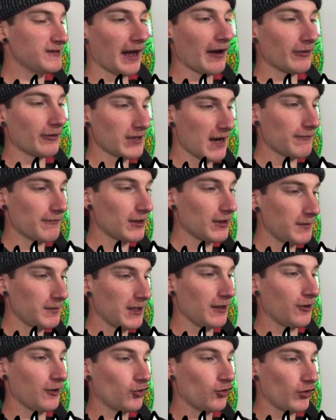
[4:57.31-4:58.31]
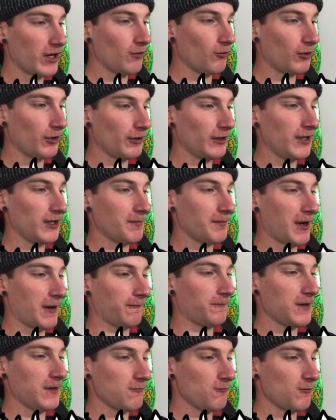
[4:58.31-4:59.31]
That'll definitely be a great one to get my
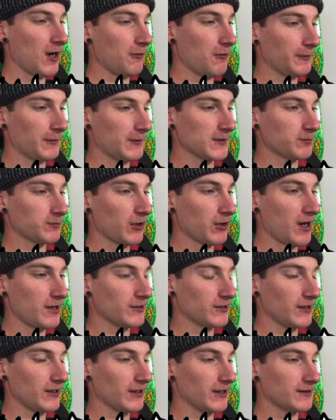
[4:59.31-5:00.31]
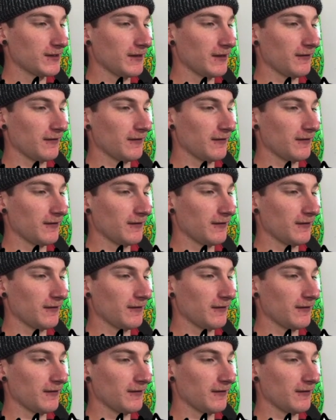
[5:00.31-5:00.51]
feet wet with this project,